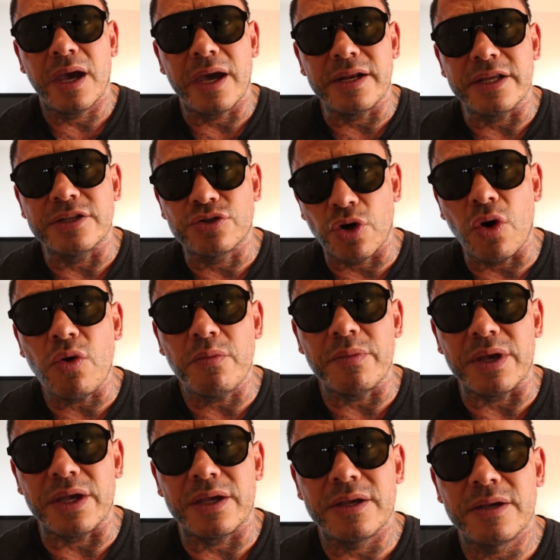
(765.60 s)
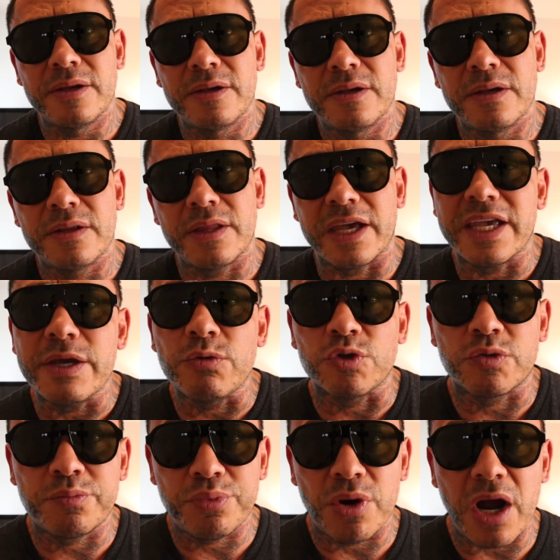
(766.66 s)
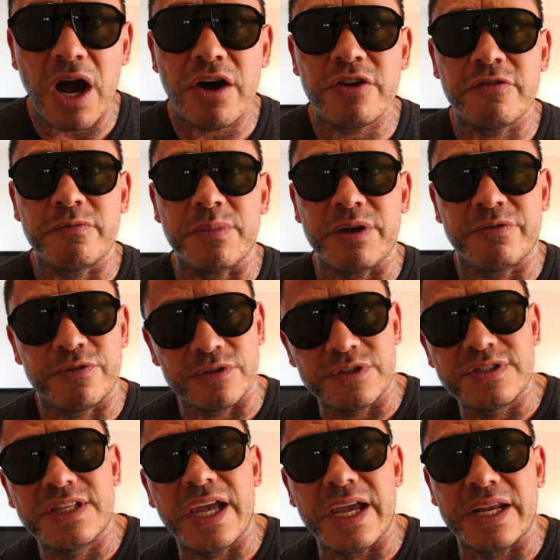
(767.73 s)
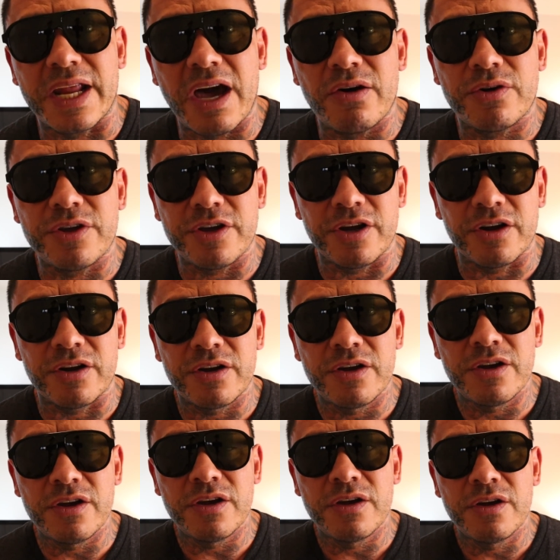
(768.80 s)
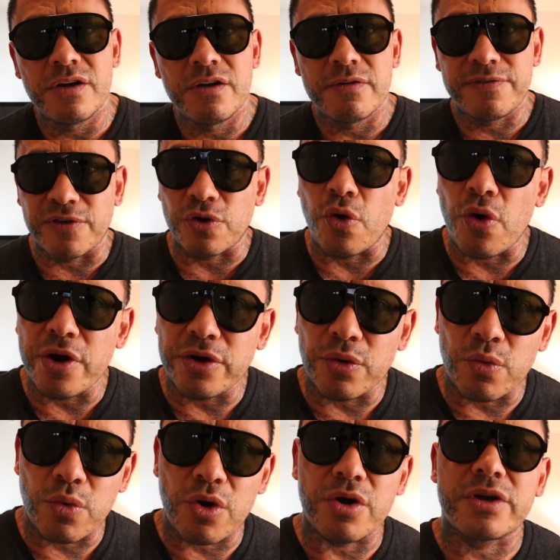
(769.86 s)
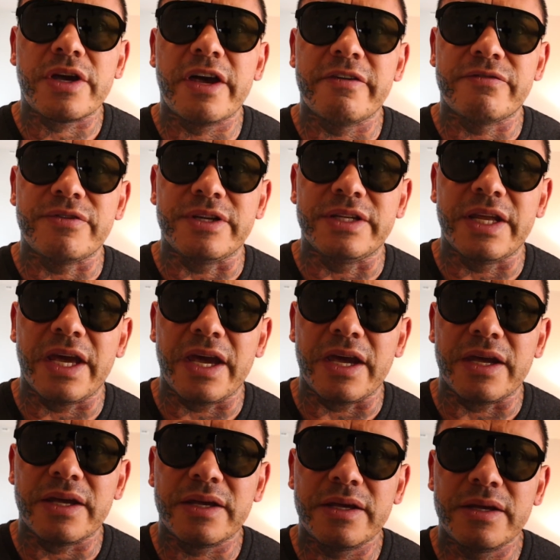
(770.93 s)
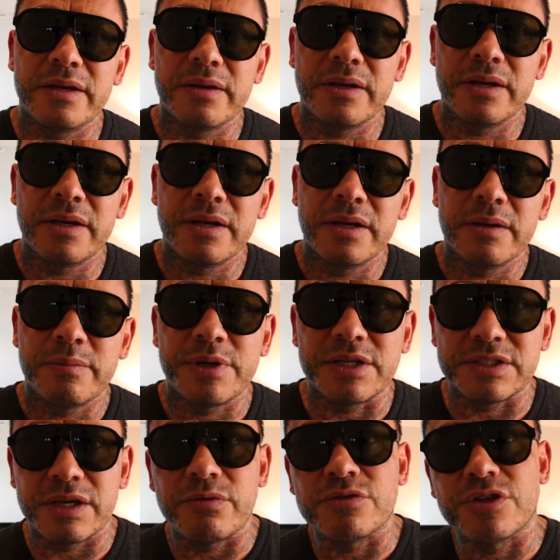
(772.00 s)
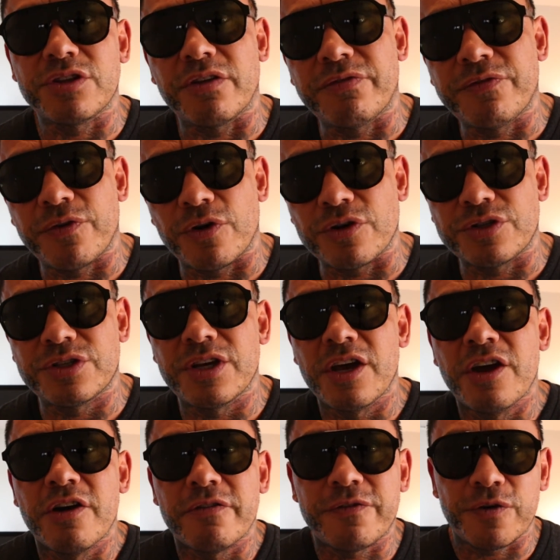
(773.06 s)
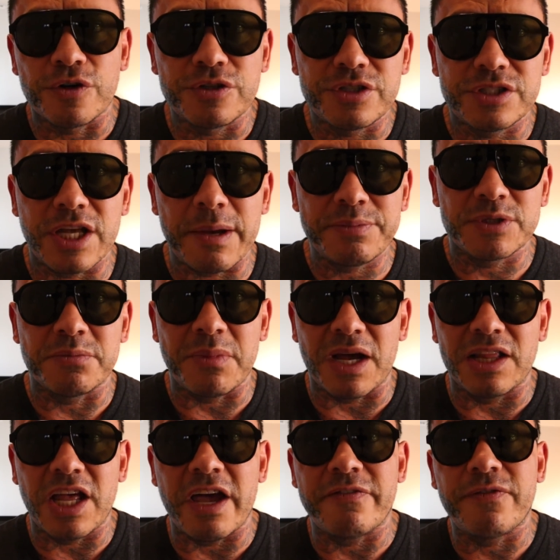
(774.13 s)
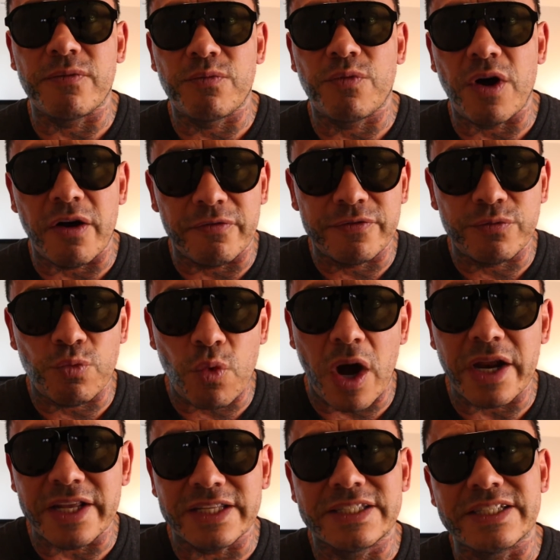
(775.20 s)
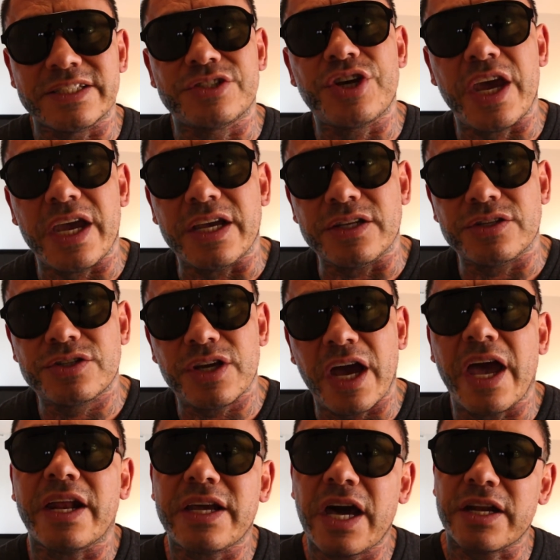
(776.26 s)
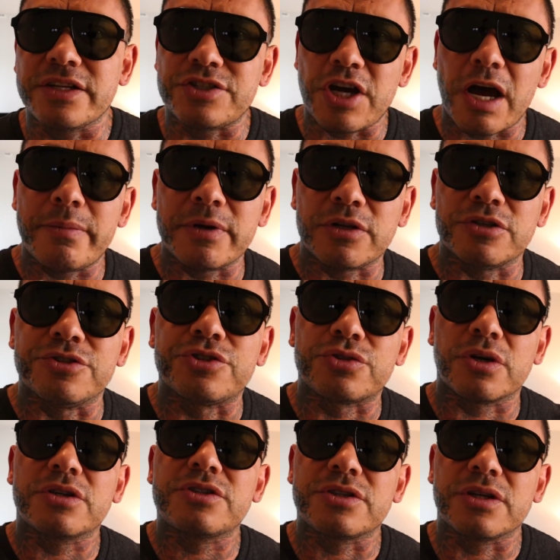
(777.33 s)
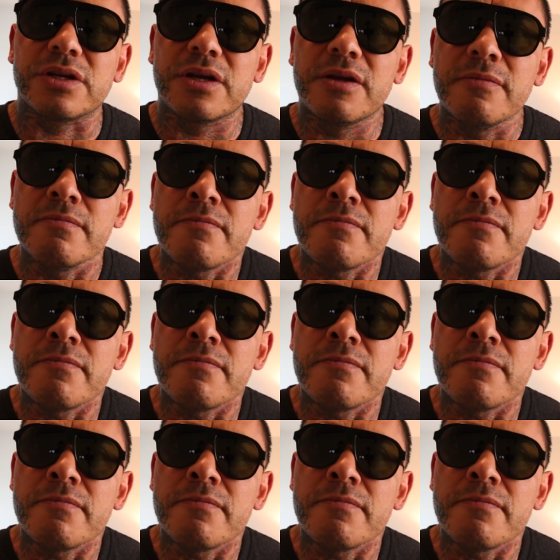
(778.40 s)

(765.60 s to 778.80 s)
and he told me that he was proud of me for staying out here, for going to work every day, because it was in the first steps of my life of wanting to change. I had got a job in construction.